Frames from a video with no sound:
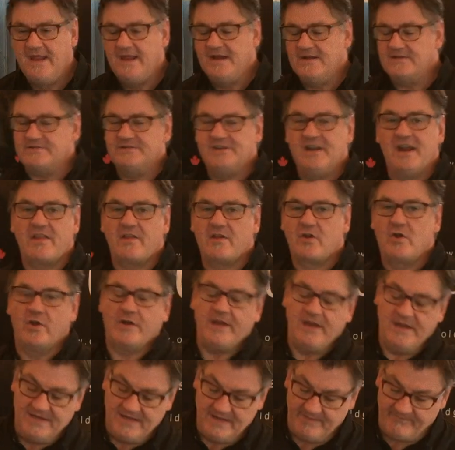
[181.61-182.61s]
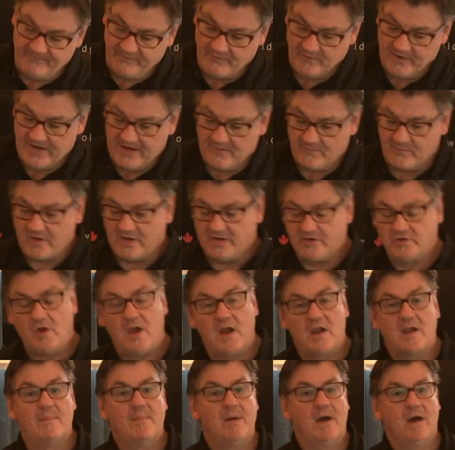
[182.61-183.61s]
Here's another cooking tip for you. We're going to
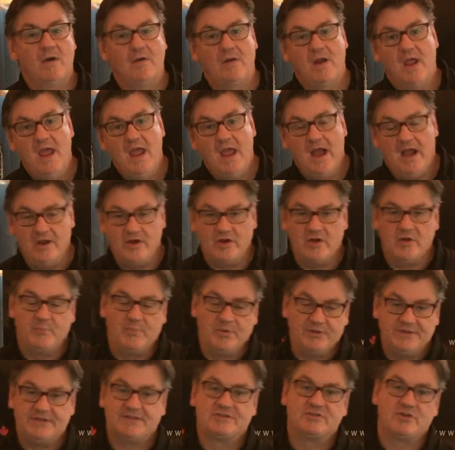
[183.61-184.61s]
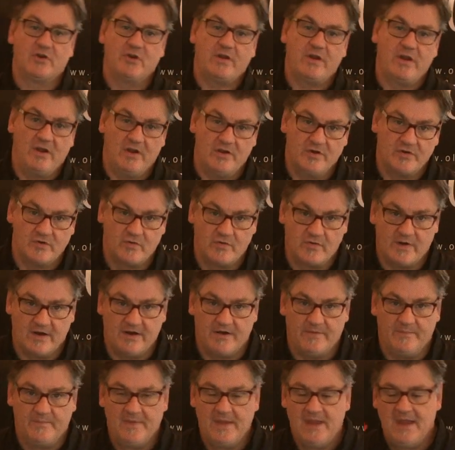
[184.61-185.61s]
talk about how you're going to put this turkey on your
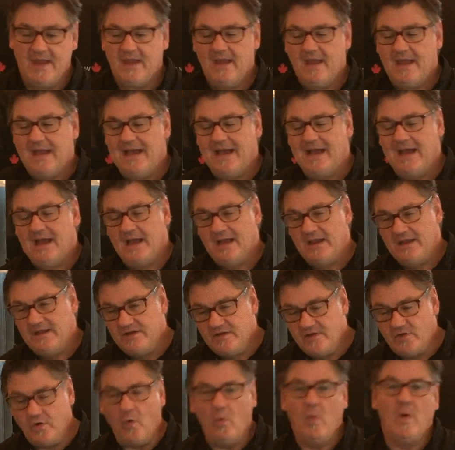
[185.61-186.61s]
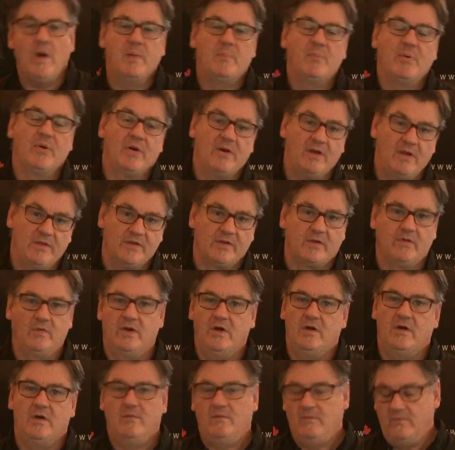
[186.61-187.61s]
grill. You don't want to put it on the
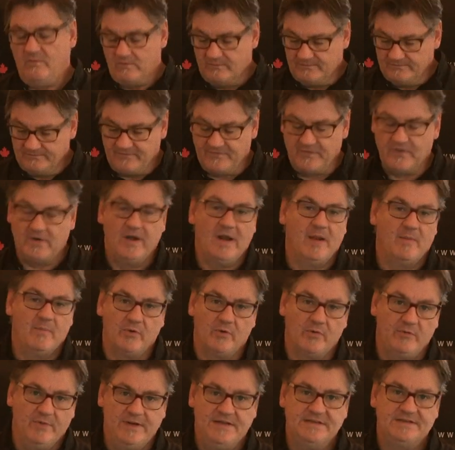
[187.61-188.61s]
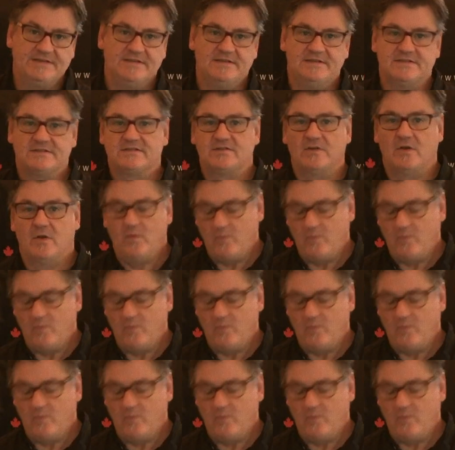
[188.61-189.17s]
grill for a number of reasons, so